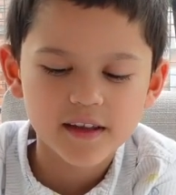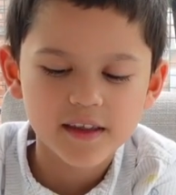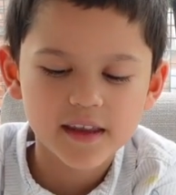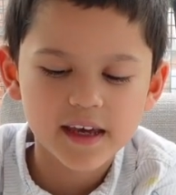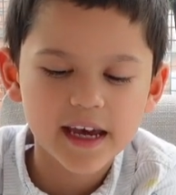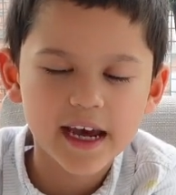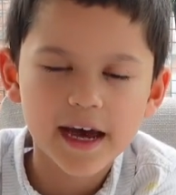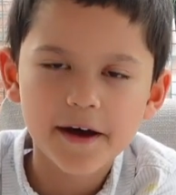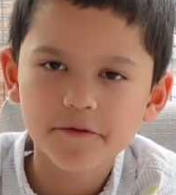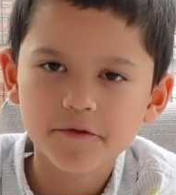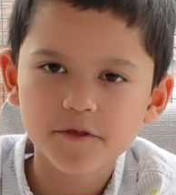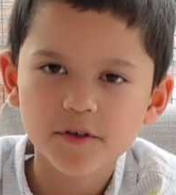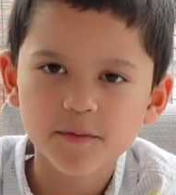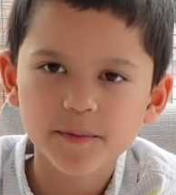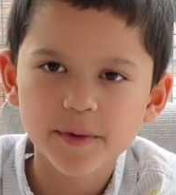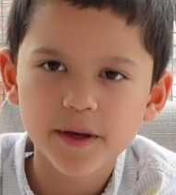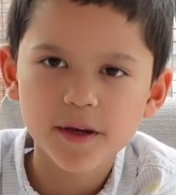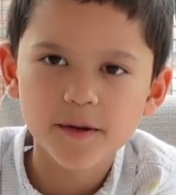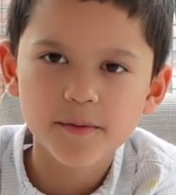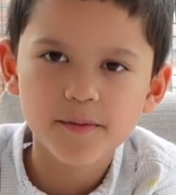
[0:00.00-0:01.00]
they have to
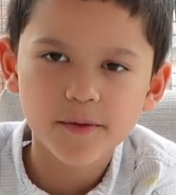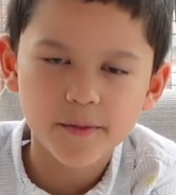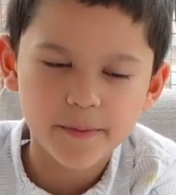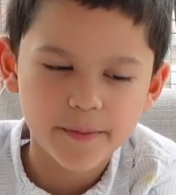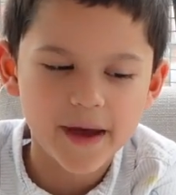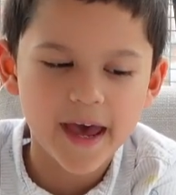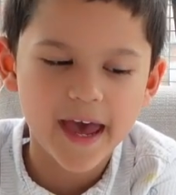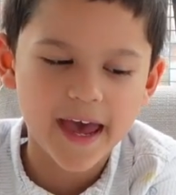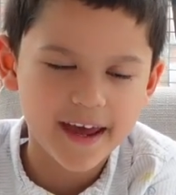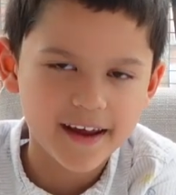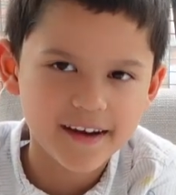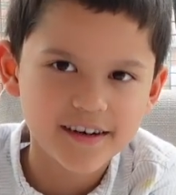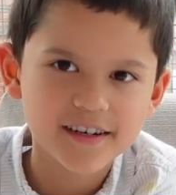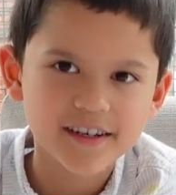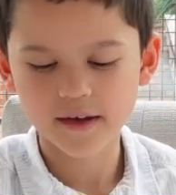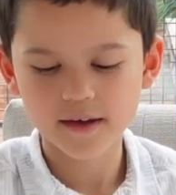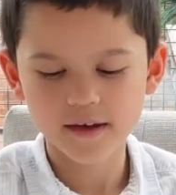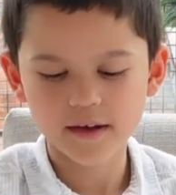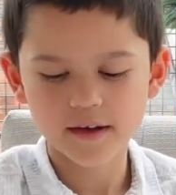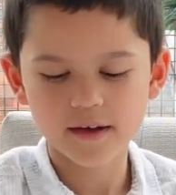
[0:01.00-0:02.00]
be prepared.
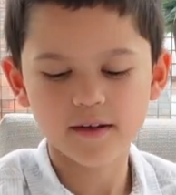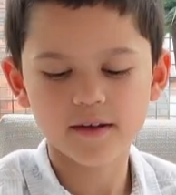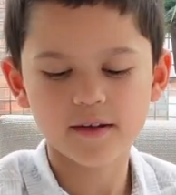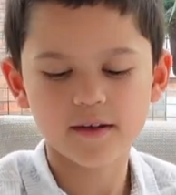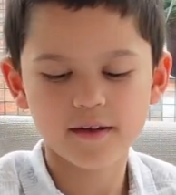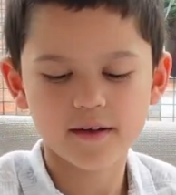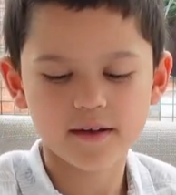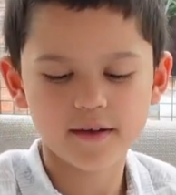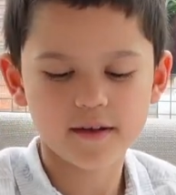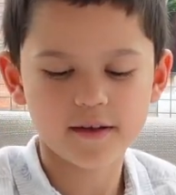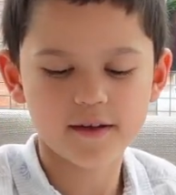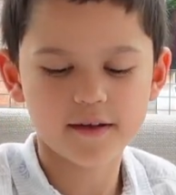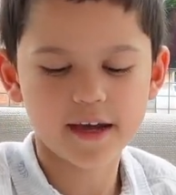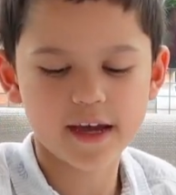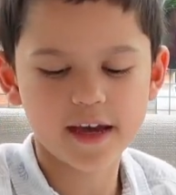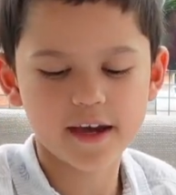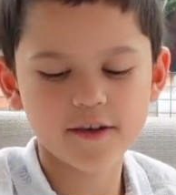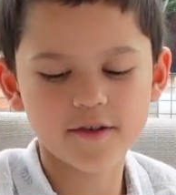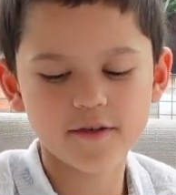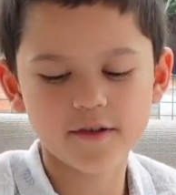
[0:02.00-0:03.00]

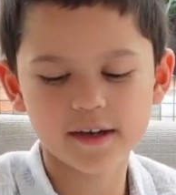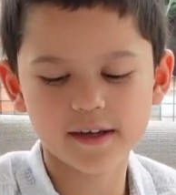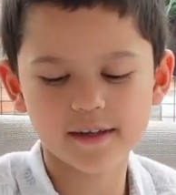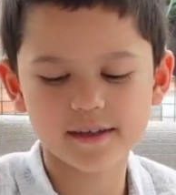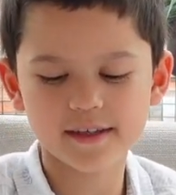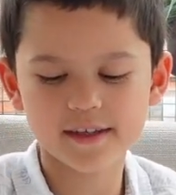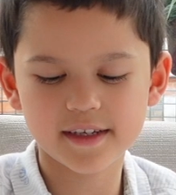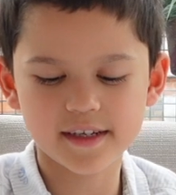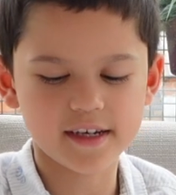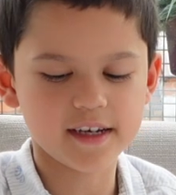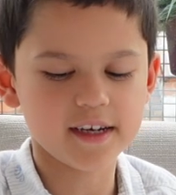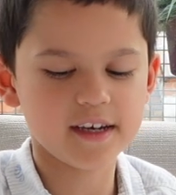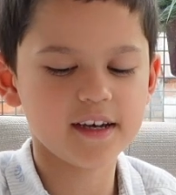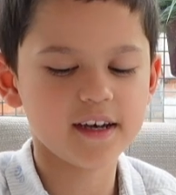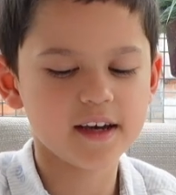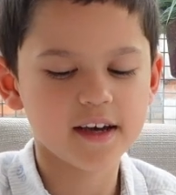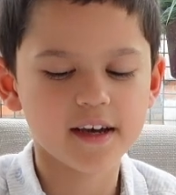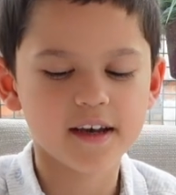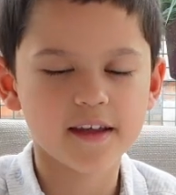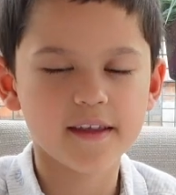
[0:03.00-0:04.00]
Okay, you can see
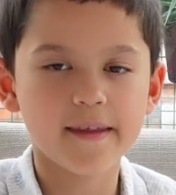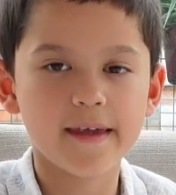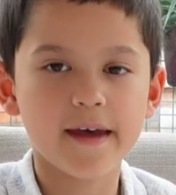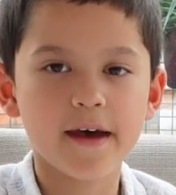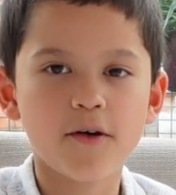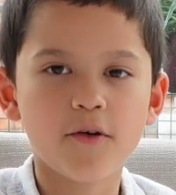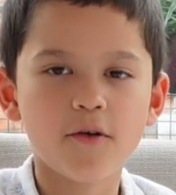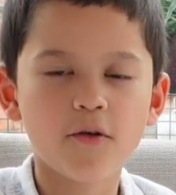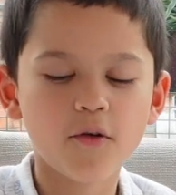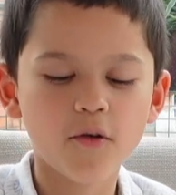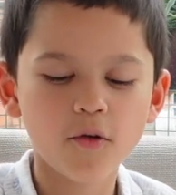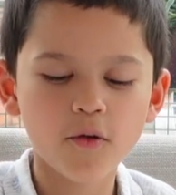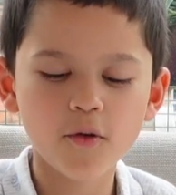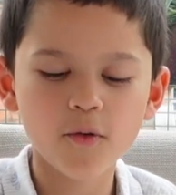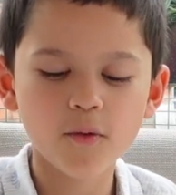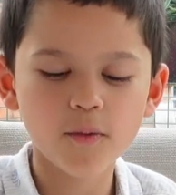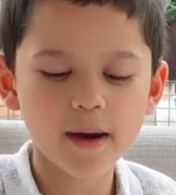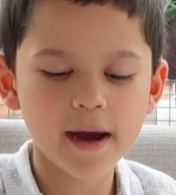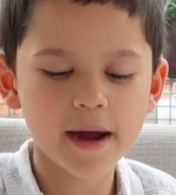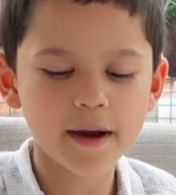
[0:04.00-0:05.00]
they're
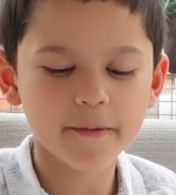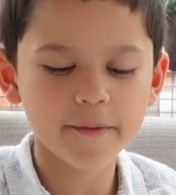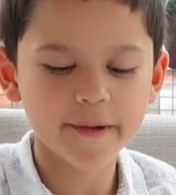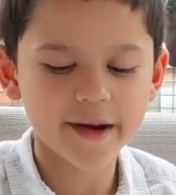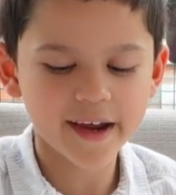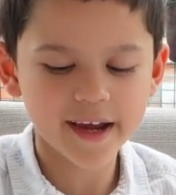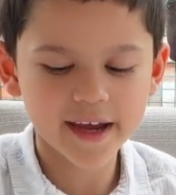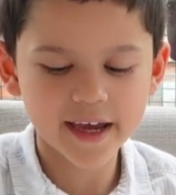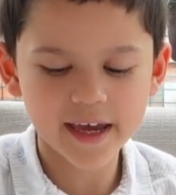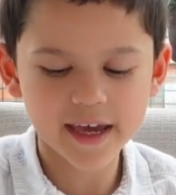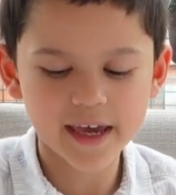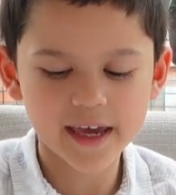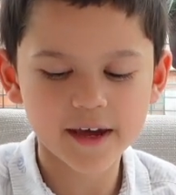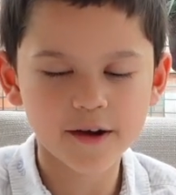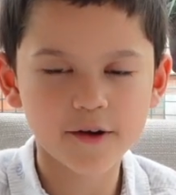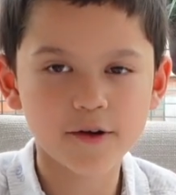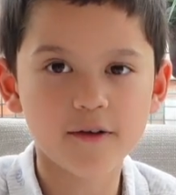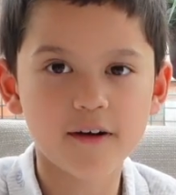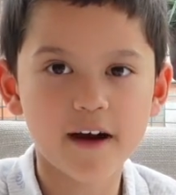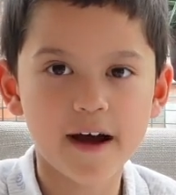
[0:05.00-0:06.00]
all wearing
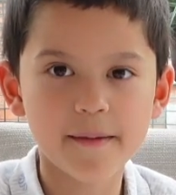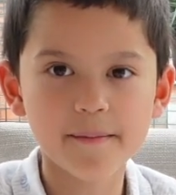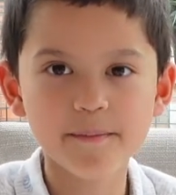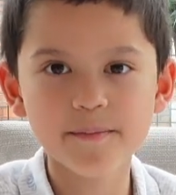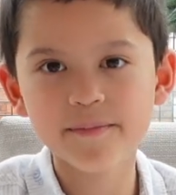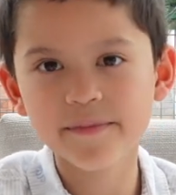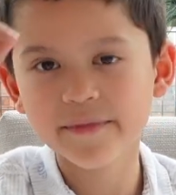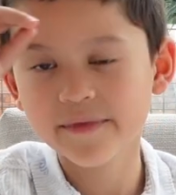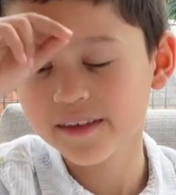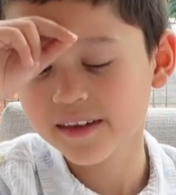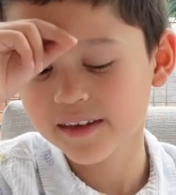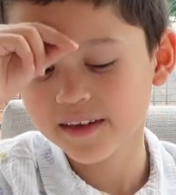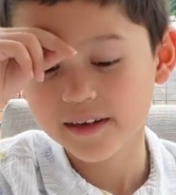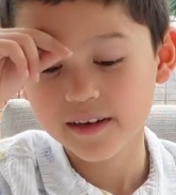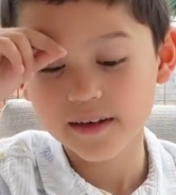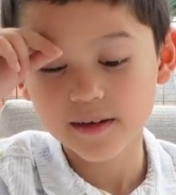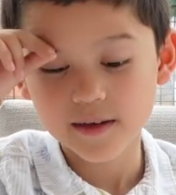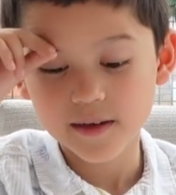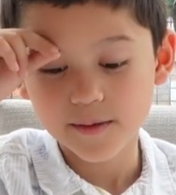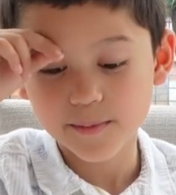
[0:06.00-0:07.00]
ihram
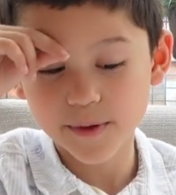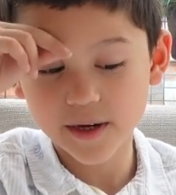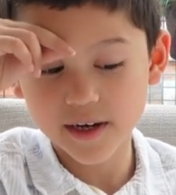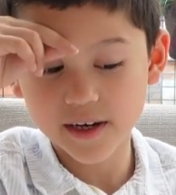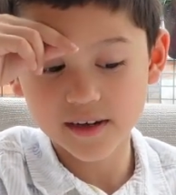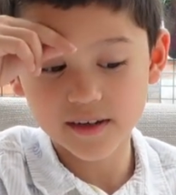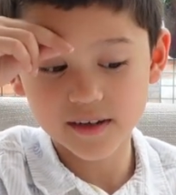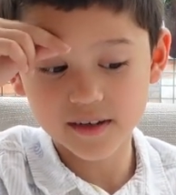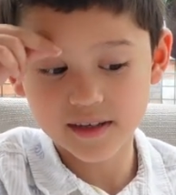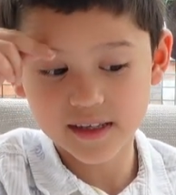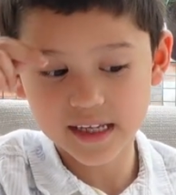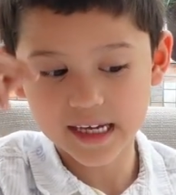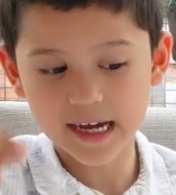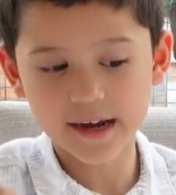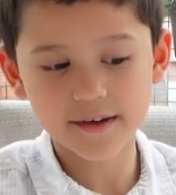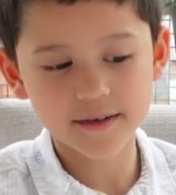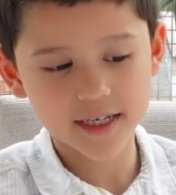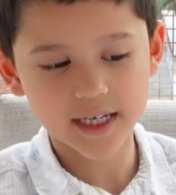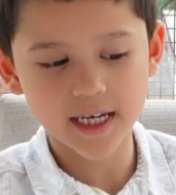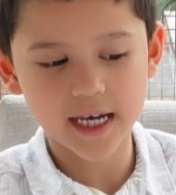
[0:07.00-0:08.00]
because they
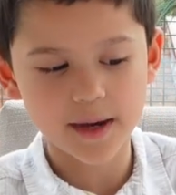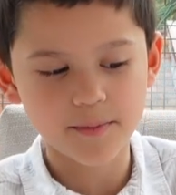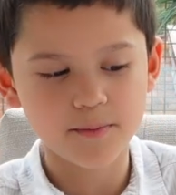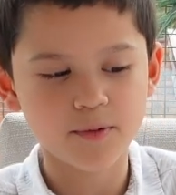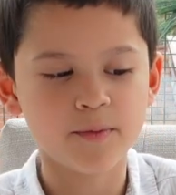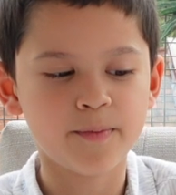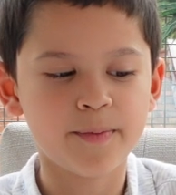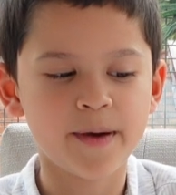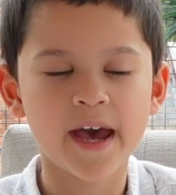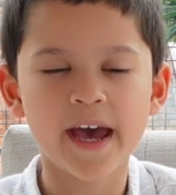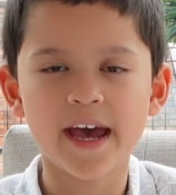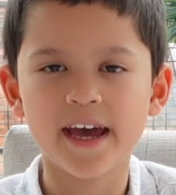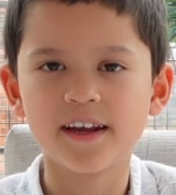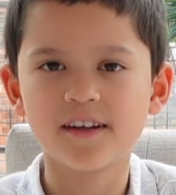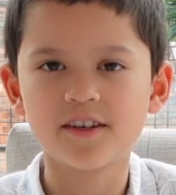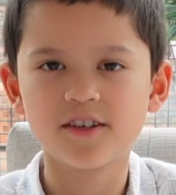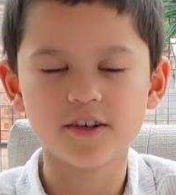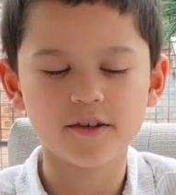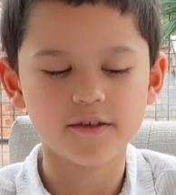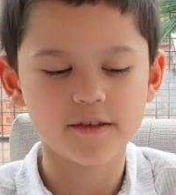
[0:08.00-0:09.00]
have to get prepared
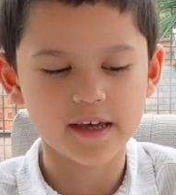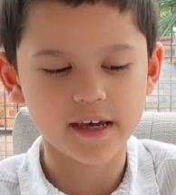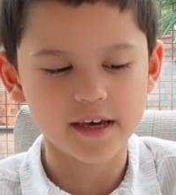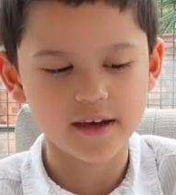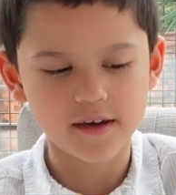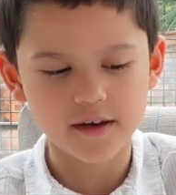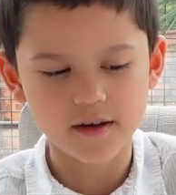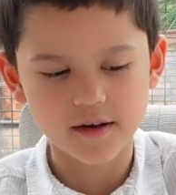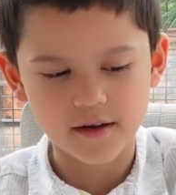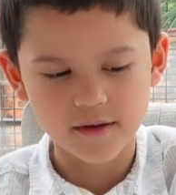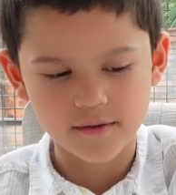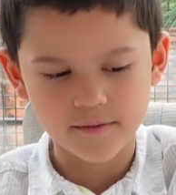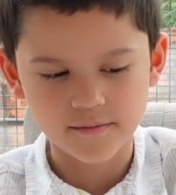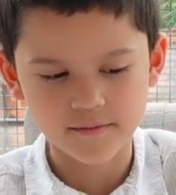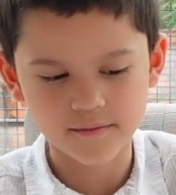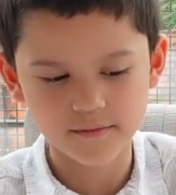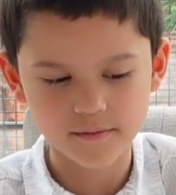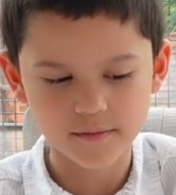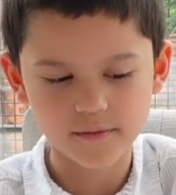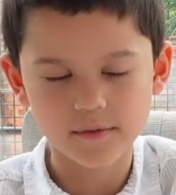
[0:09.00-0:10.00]
so they can
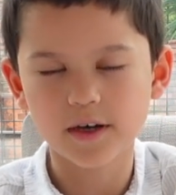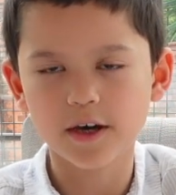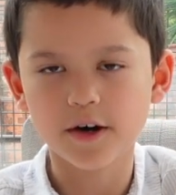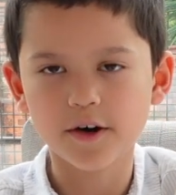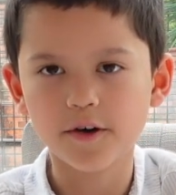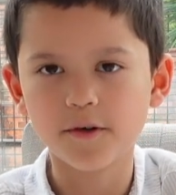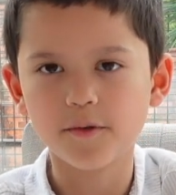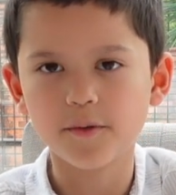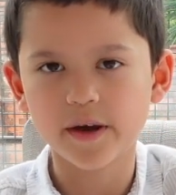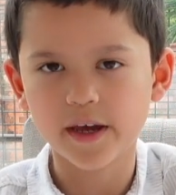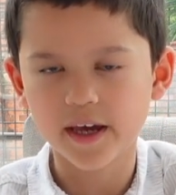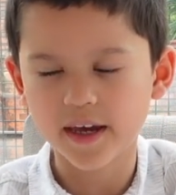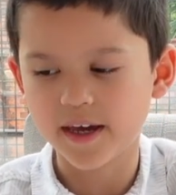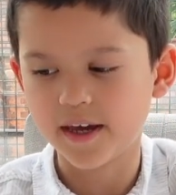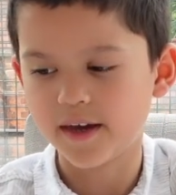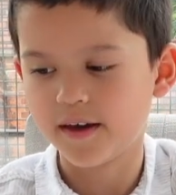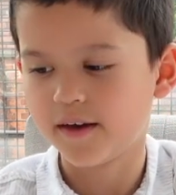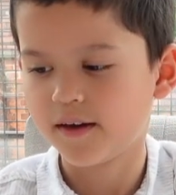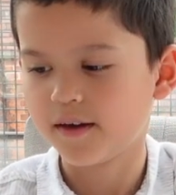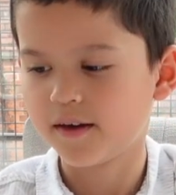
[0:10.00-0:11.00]
go
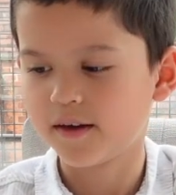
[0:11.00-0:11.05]
here.